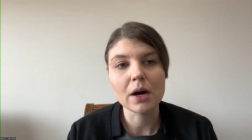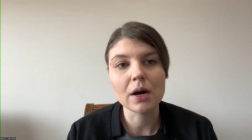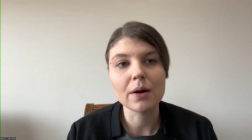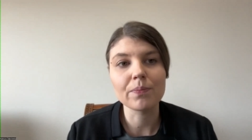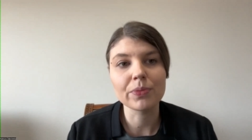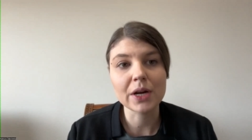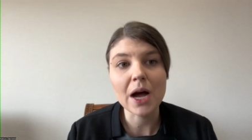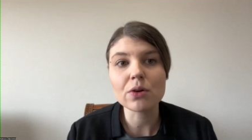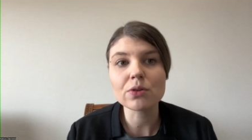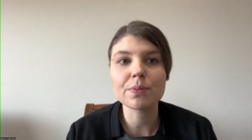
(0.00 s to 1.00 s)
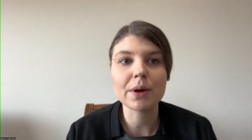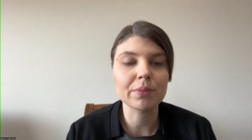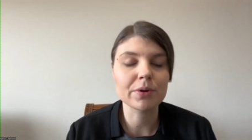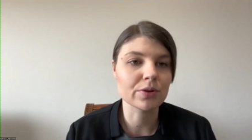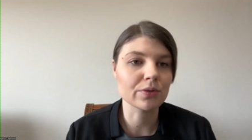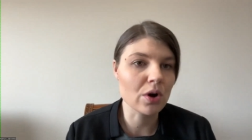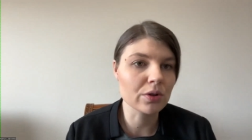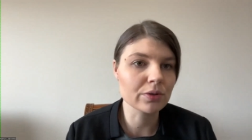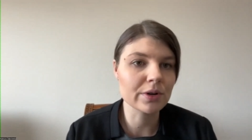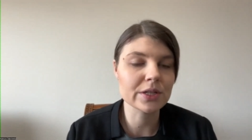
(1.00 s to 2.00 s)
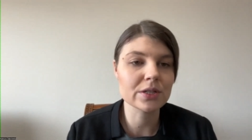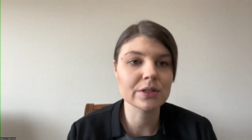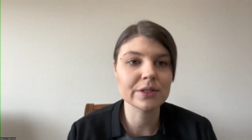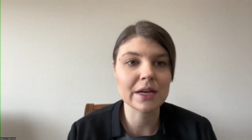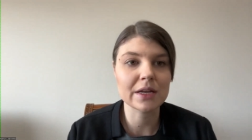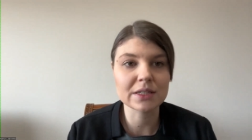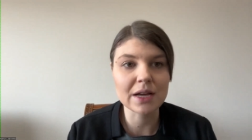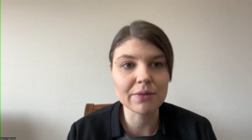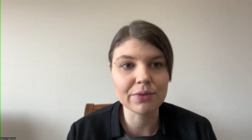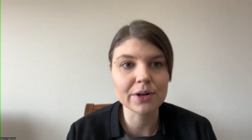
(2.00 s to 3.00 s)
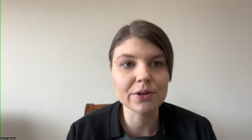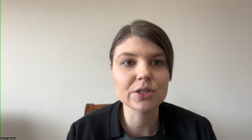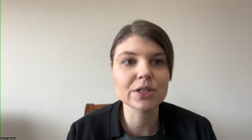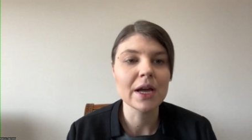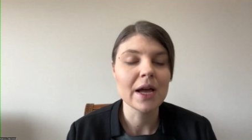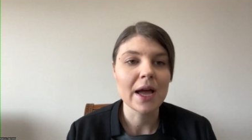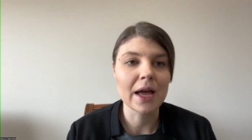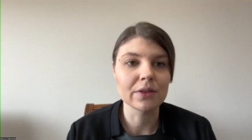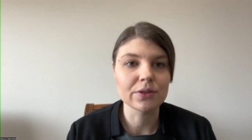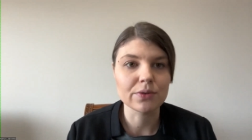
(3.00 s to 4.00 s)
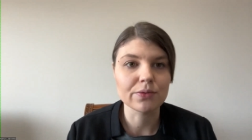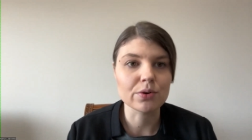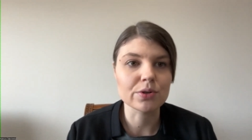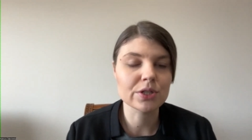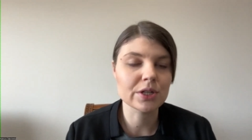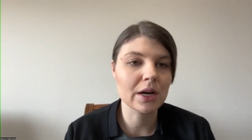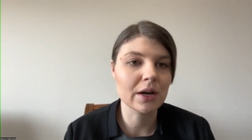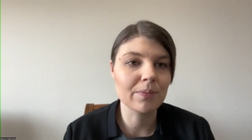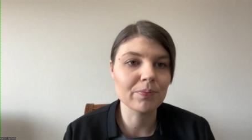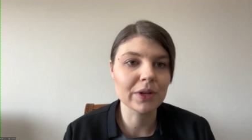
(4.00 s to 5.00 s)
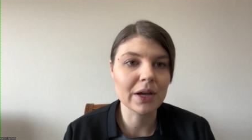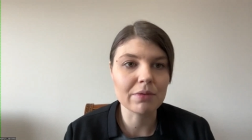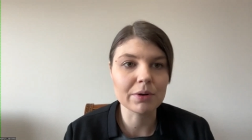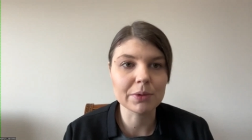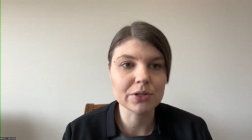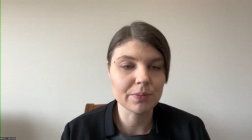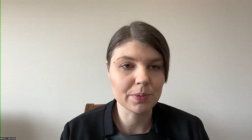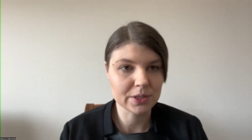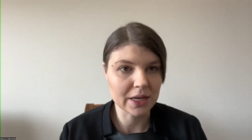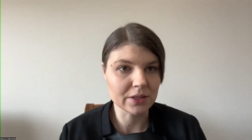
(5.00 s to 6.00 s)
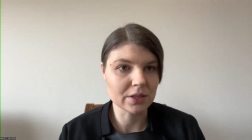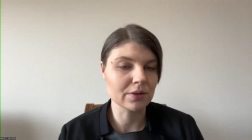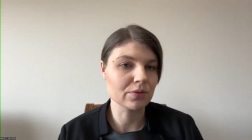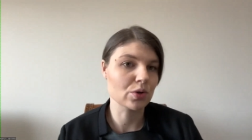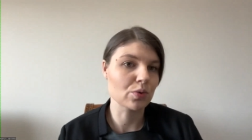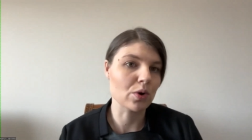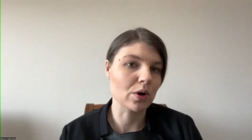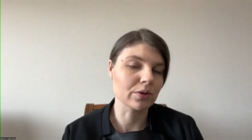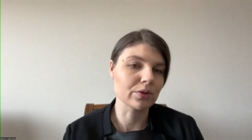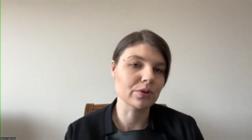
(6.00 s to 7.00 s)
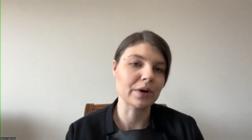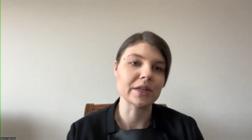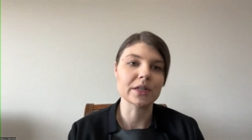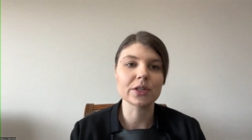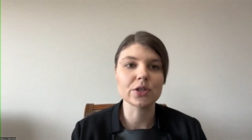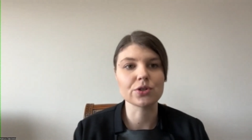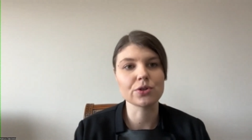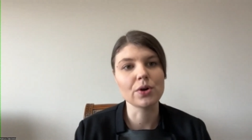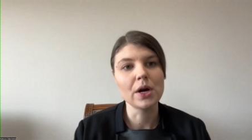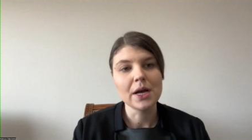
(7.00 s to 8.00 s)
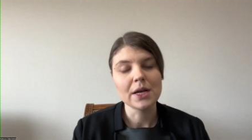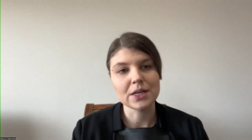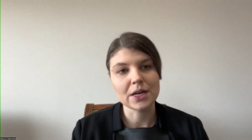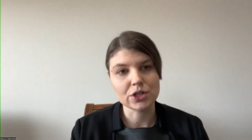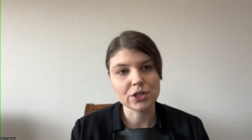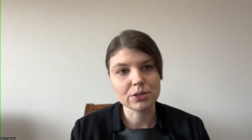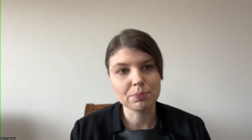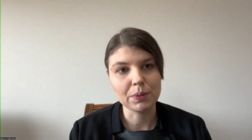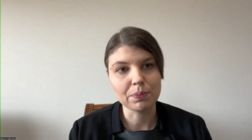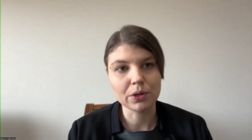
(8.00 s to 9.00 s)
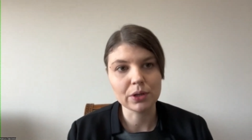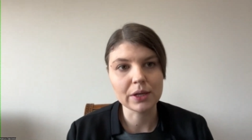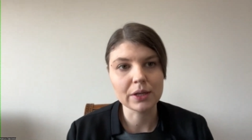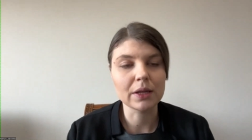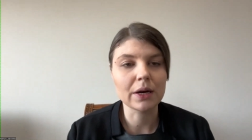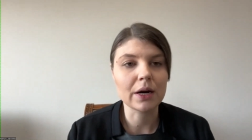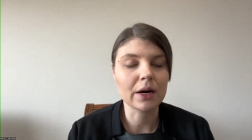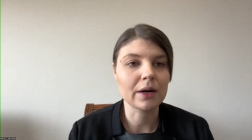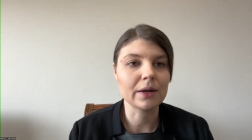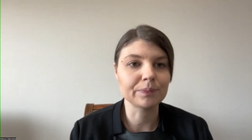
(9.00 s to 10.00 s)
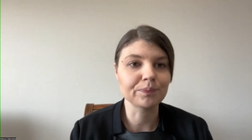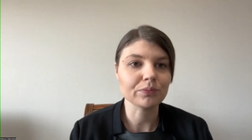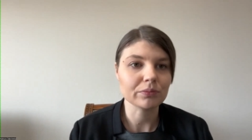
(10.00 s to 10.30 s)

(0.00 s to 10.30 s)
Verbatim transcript: um, House, members of Congress, their staffers, and of course, um, government representatives who work on Ukrainian issue, such as people in um,